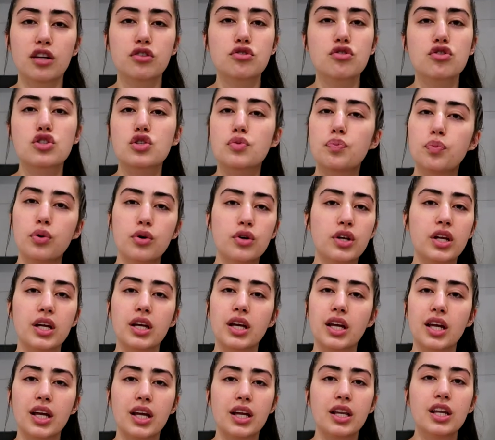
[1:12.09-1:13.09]
I just put
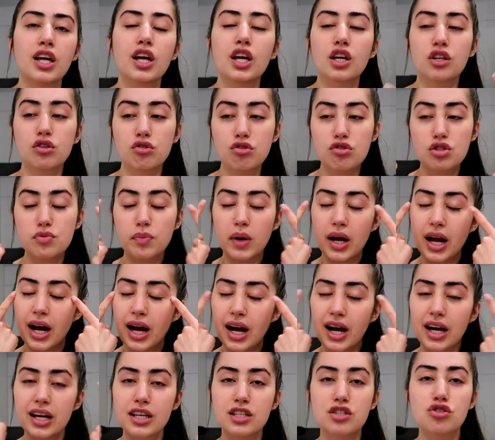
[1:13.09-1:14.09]
in, use my
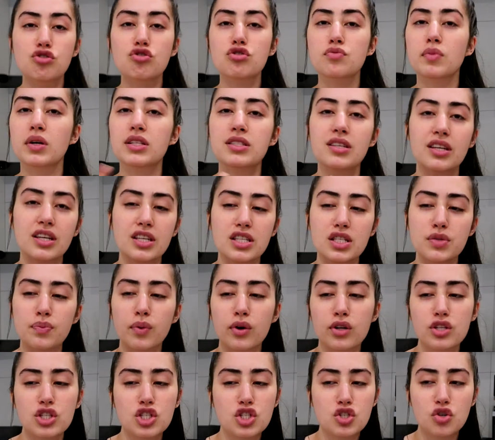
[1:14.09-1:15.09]
eyes, use my taste
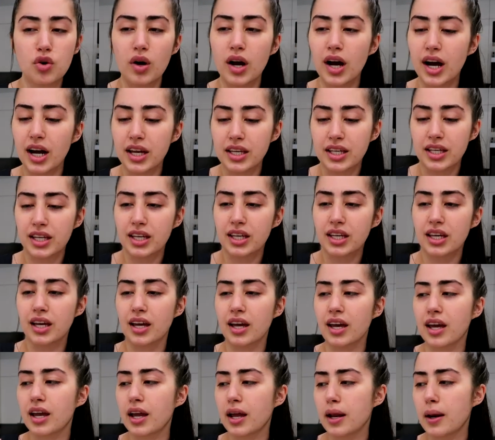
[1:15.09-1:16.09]
buds, trying,
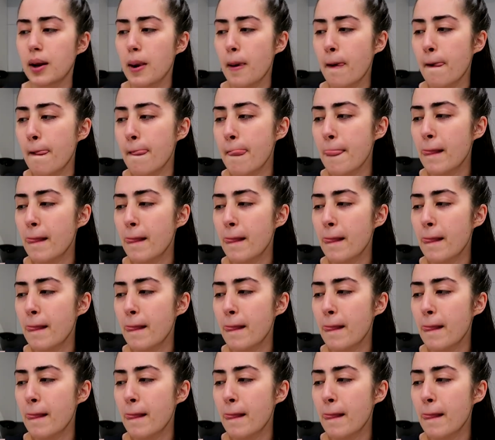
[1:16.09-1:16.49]
and